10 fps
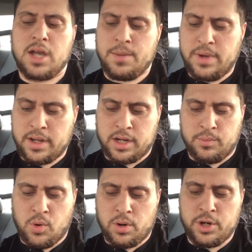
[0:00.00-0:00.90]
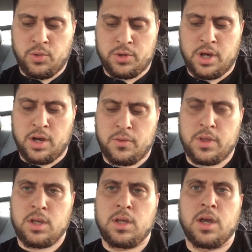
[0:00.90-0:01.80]
I'm not going to bore you with all
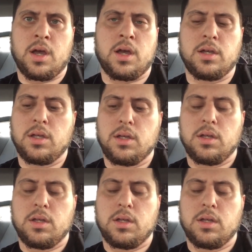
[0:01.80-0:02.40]
the